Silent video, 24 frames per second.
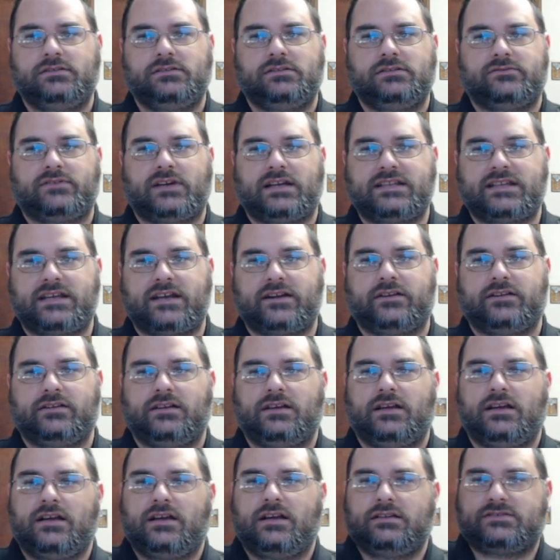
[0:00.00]
Right there.
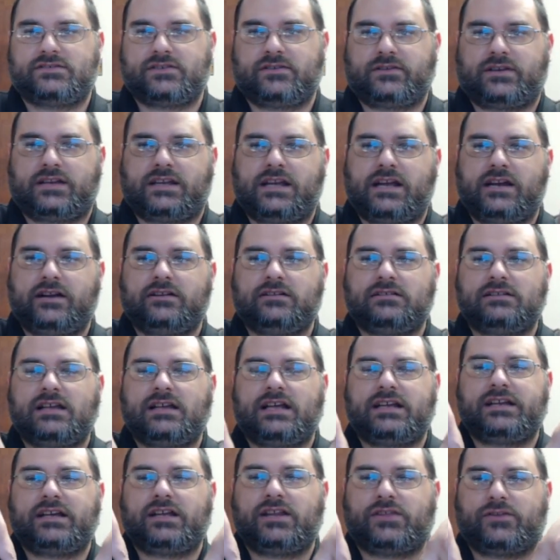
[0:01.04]
So,
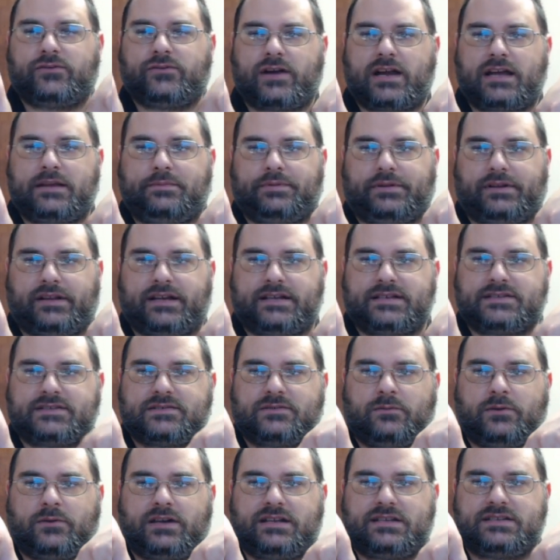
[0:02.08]
Carolina Thread Place.
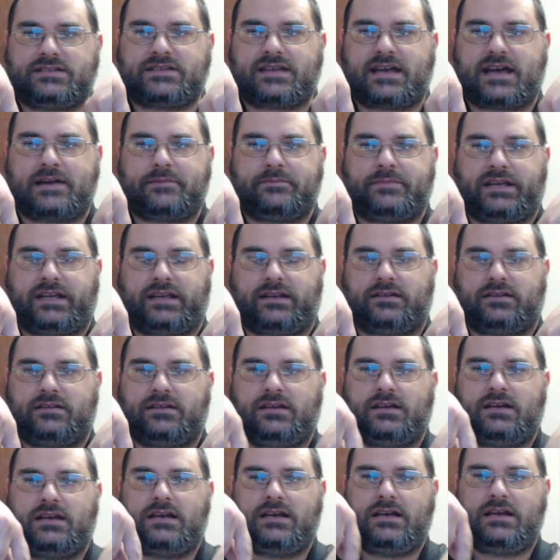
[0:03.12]
What does that mean?
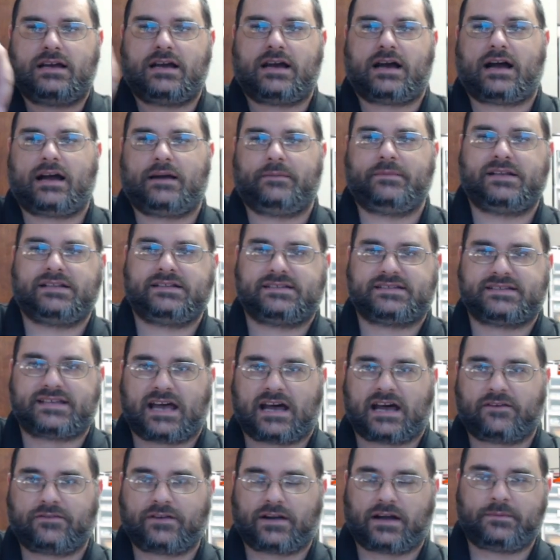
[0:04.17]
I'm in
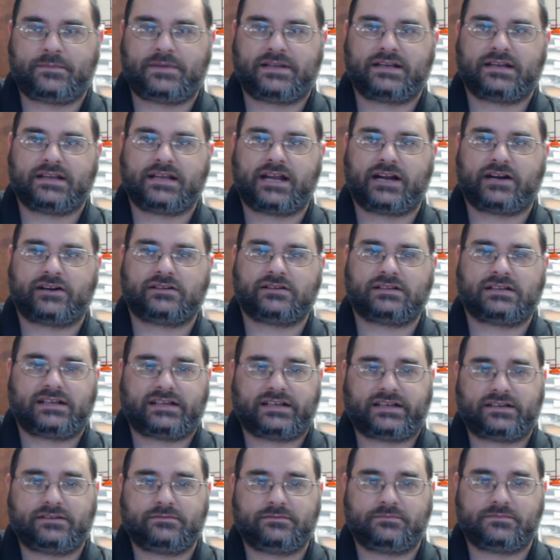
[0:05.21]
South, I'm in a
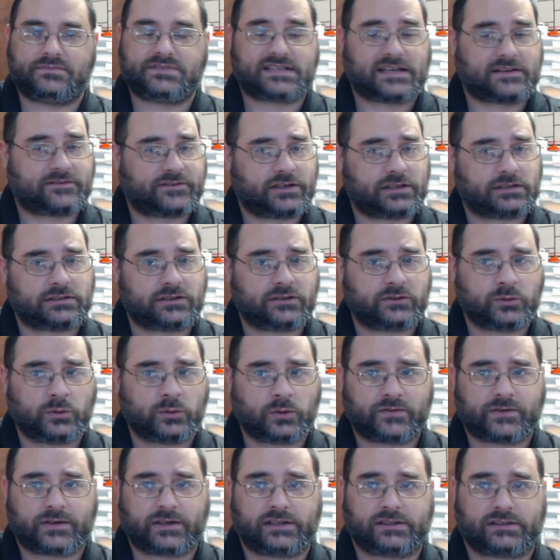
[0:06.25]
Carolina, South Carolina,
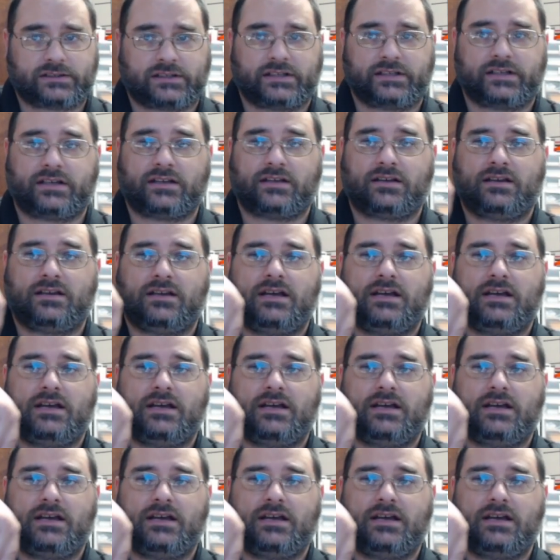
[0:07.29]
North Carolina.